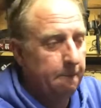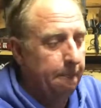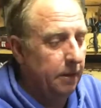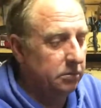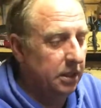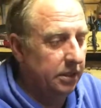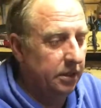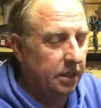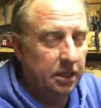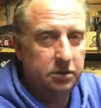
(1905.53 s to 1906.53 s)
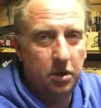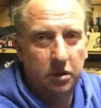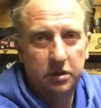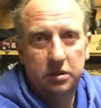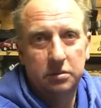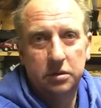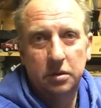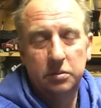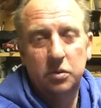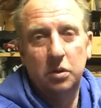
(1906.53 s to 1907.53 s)
it was like the electronics, there was
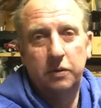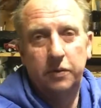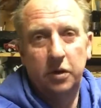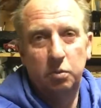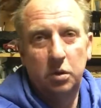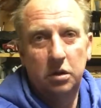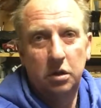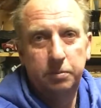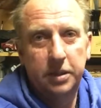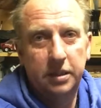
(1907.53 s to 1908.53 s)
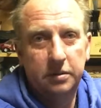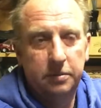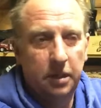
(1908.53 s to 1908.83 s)
some sort of firmware update,